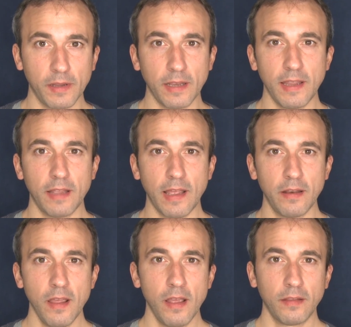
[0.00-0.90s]
And he had
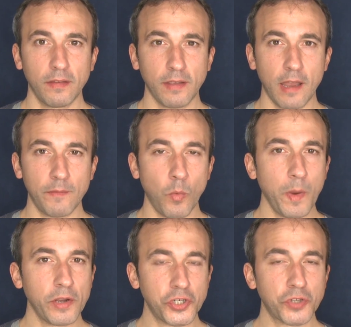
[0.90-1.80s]
that kind of a
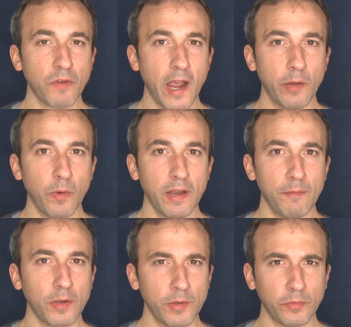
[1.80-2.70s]
weird stride where
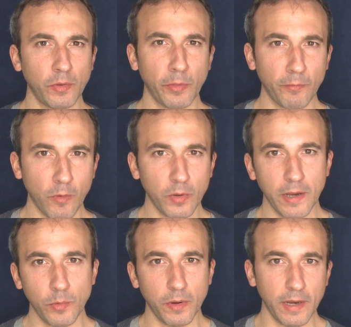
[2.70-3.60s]
even though he was only throwing
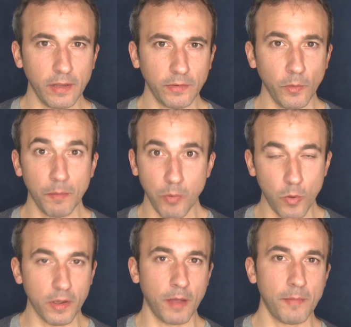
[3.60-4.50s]
91, 92, the
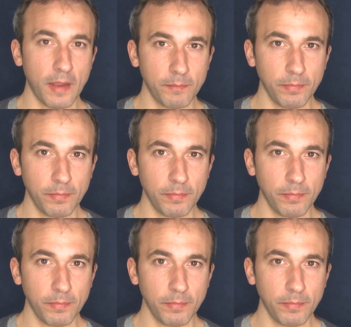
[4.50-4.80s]
ball come at,